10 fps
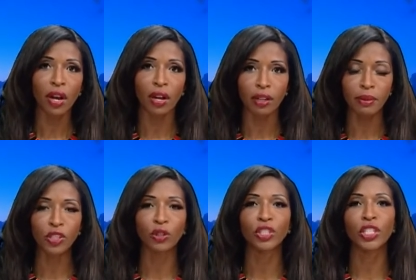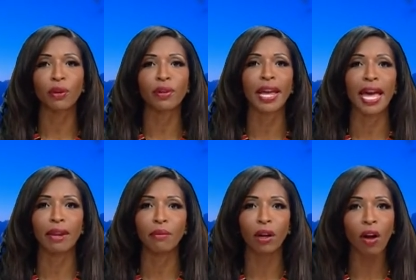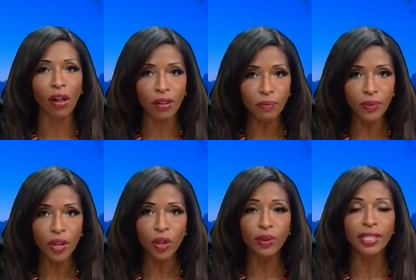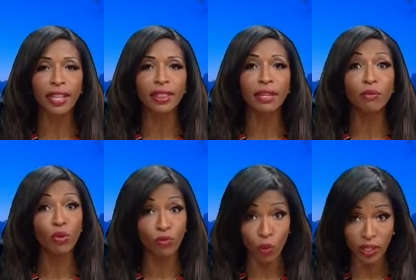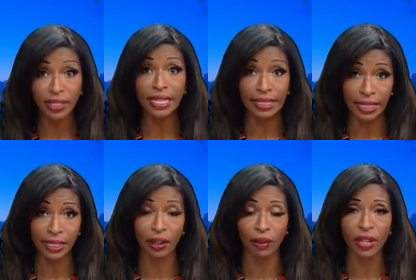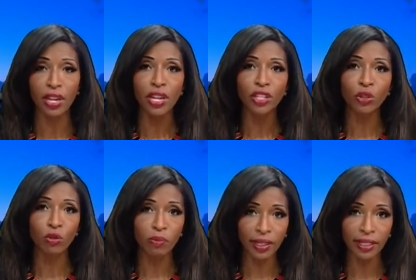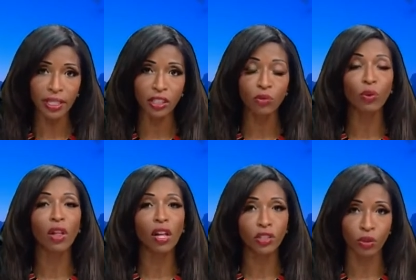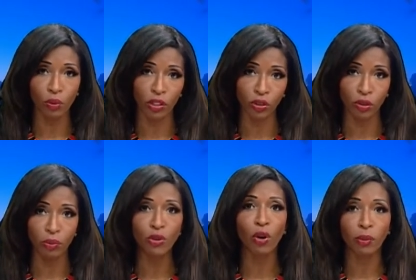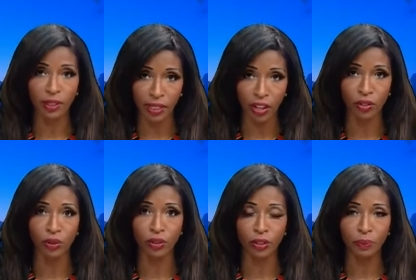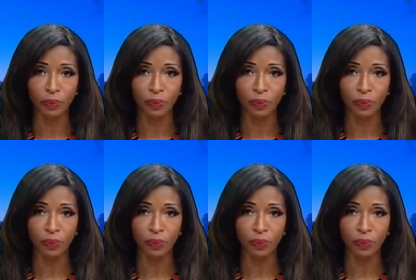Uh, Commissioner Sharon Ann McCollum, who said the move was necessary. School buses will also resume normal schedules.